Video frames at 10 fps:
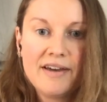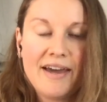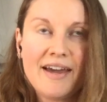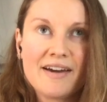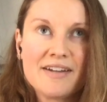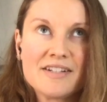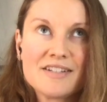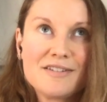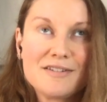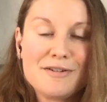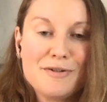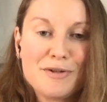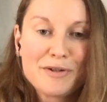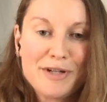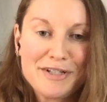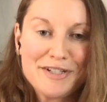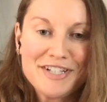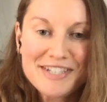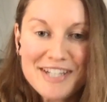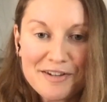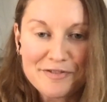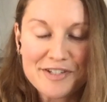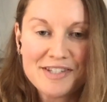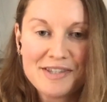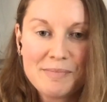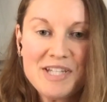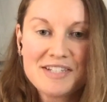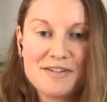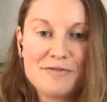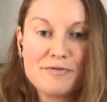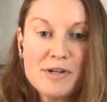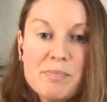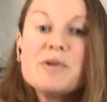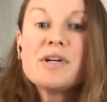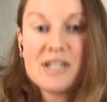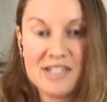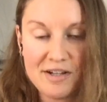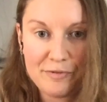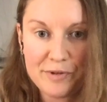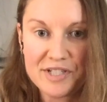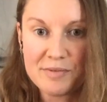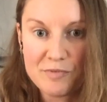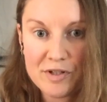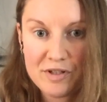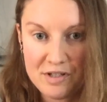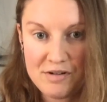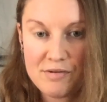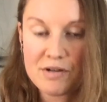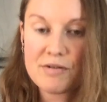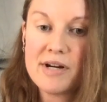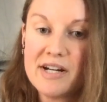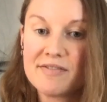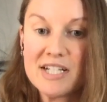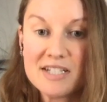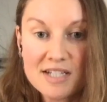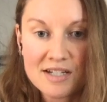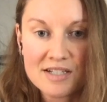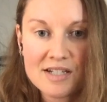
And nuclear energy itself is in the midst of rebooting itself with some really new and creative ideas.